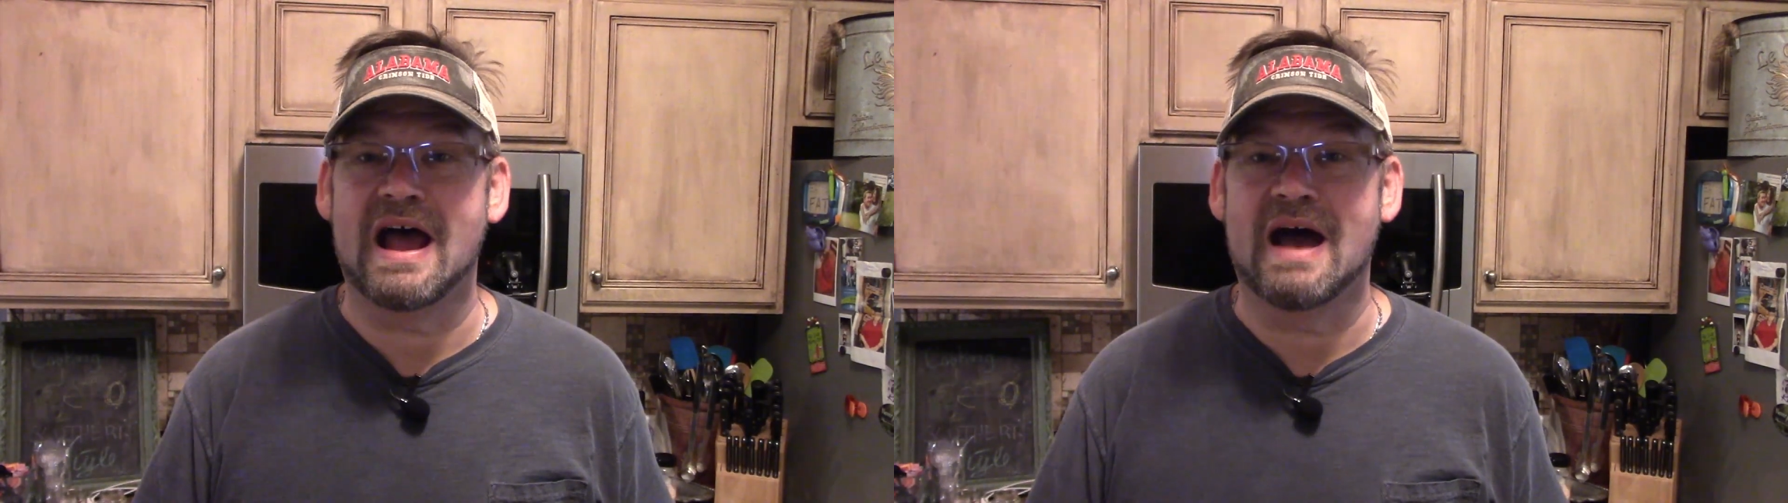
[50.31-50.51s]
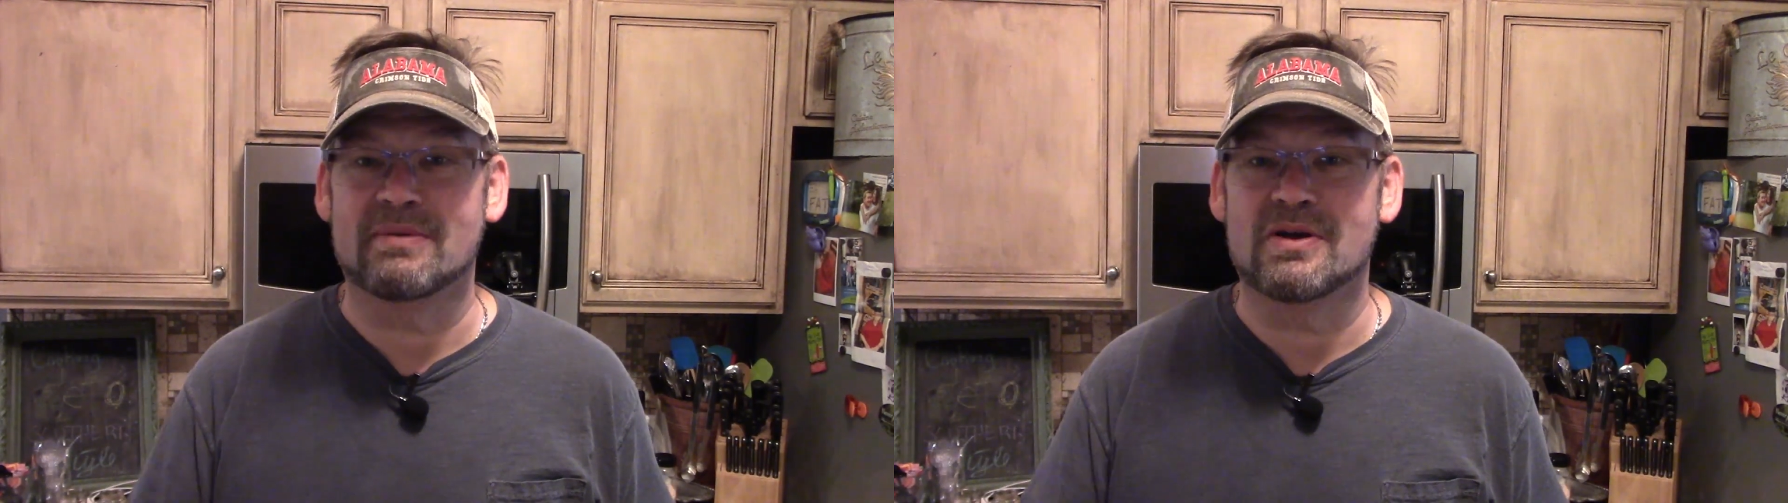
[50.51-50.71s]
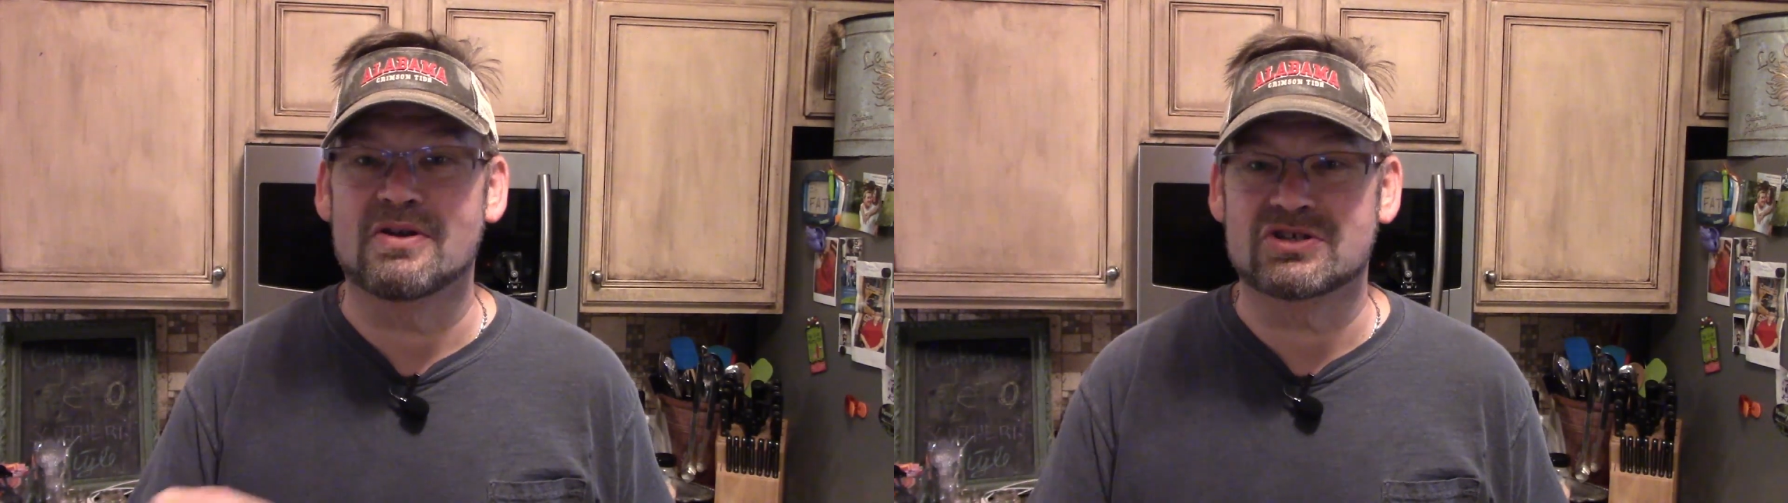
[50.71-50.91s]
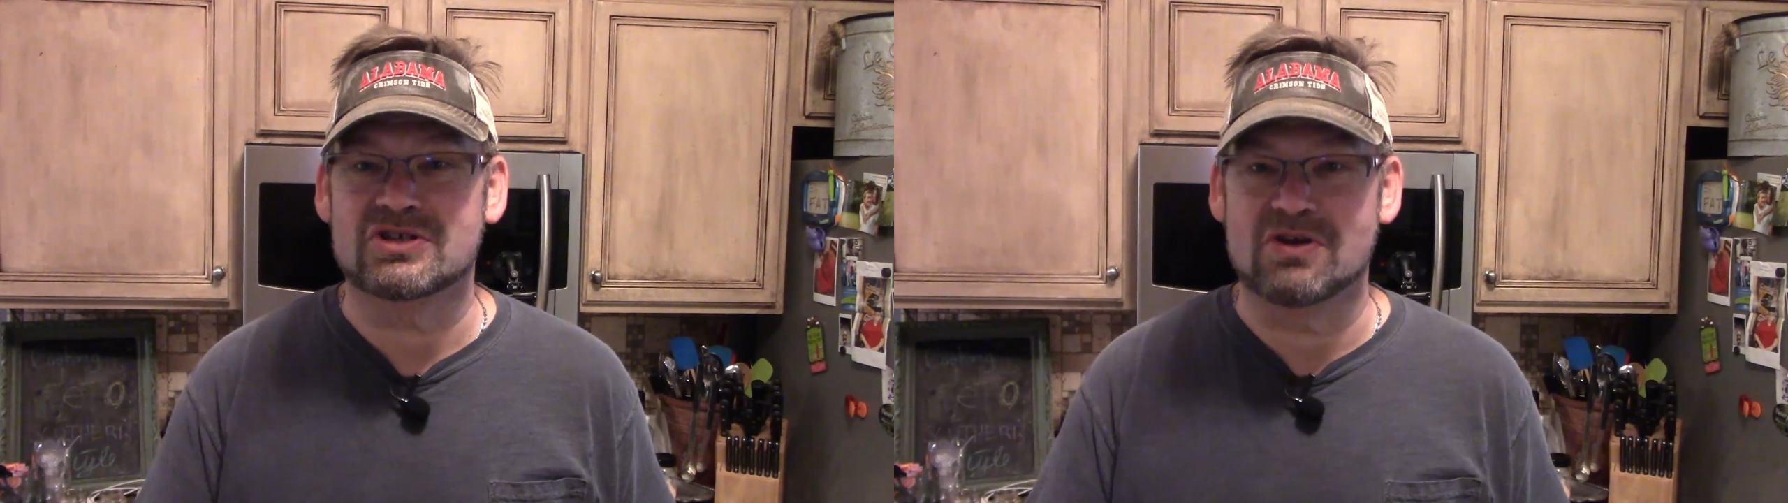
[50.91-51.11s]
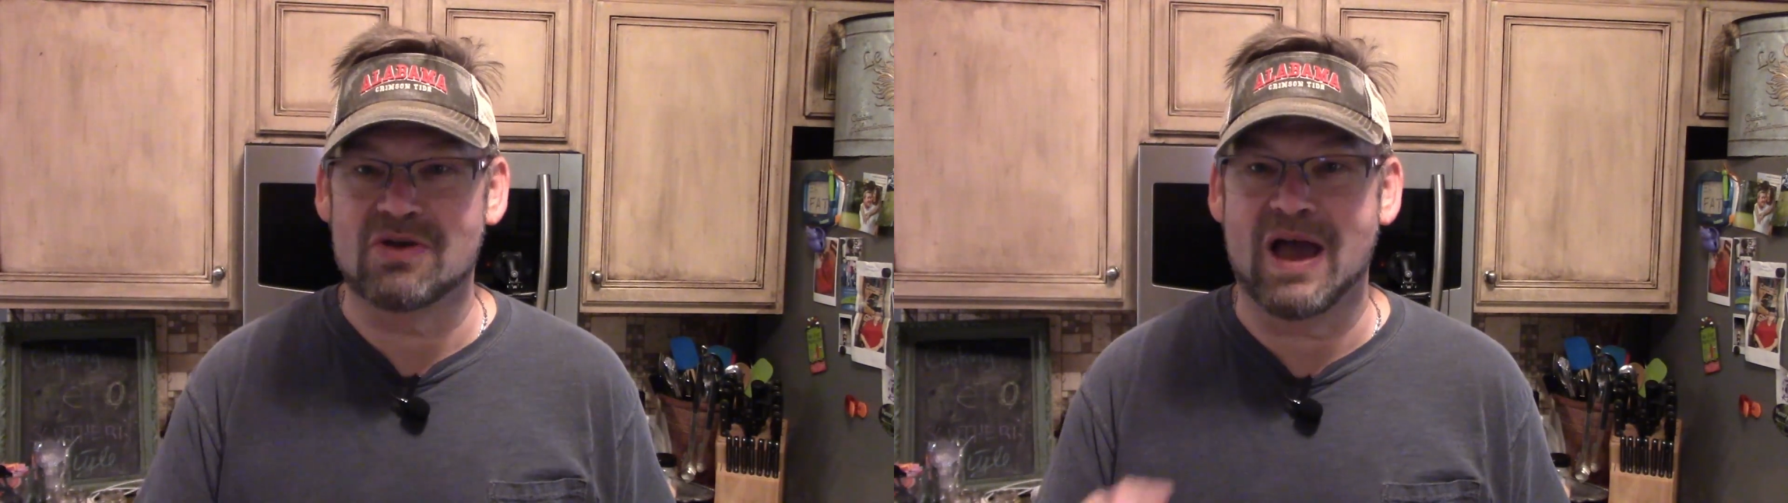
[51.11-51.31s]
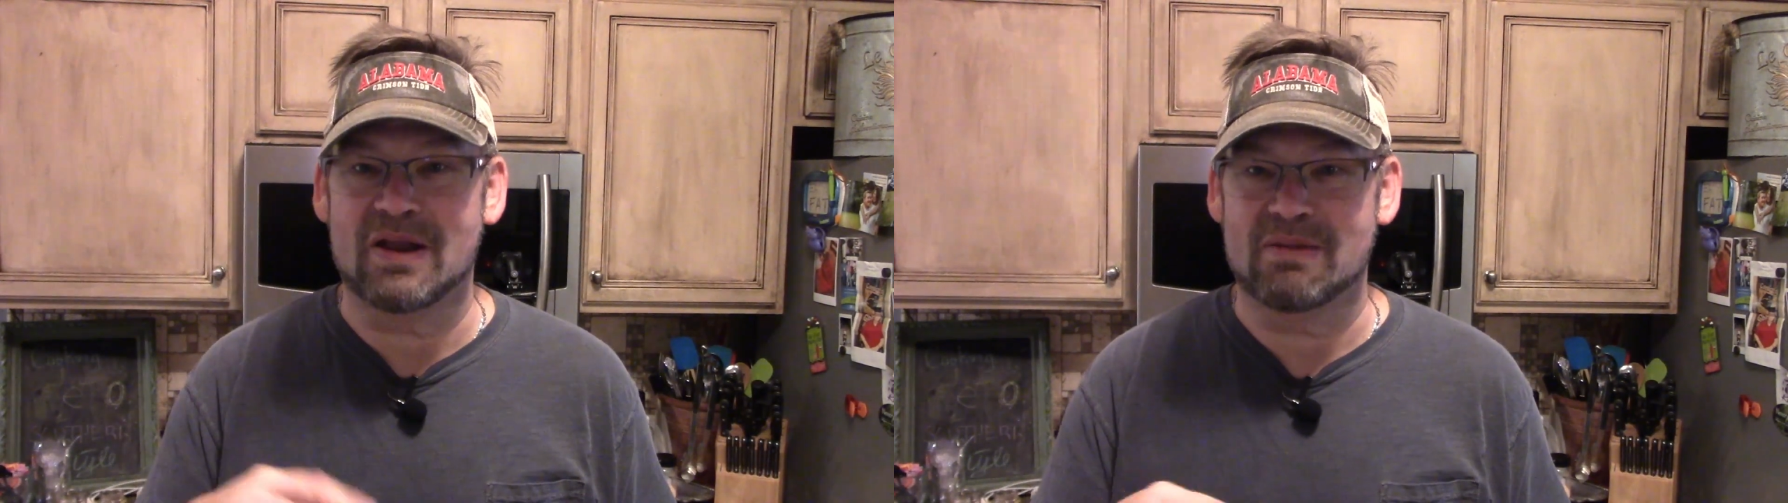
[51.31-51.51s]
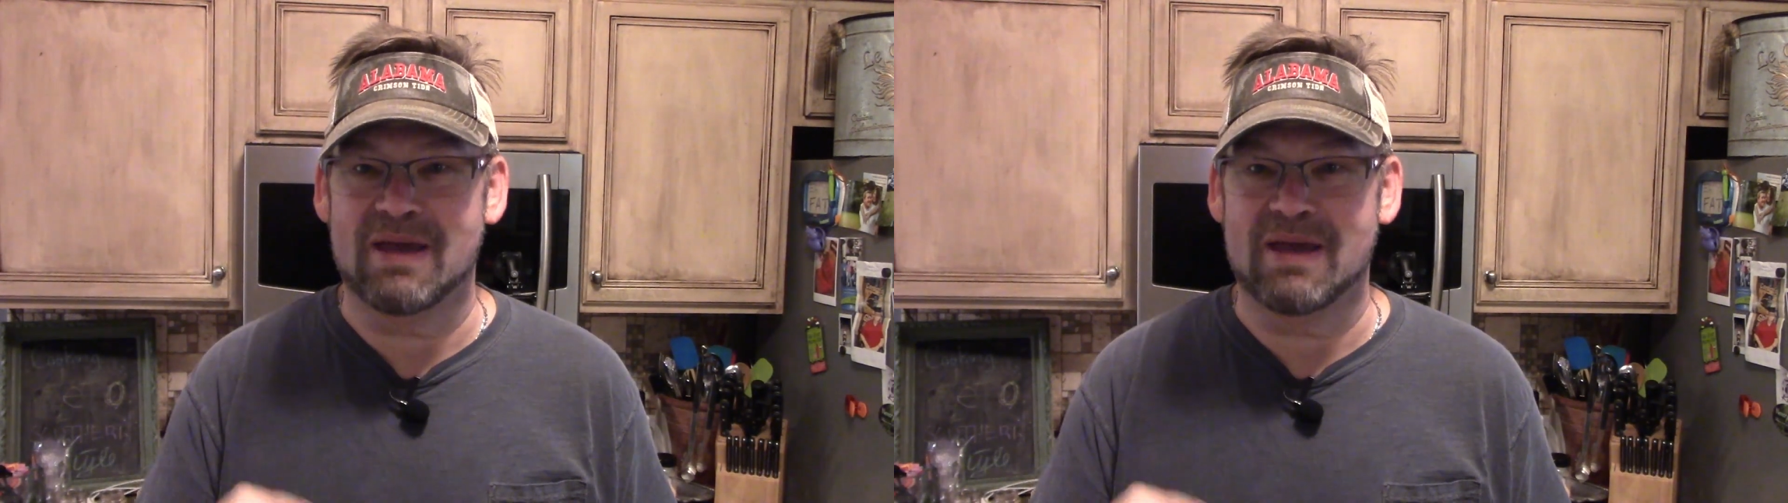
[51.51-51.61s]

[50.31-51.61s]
I'm going to show you how to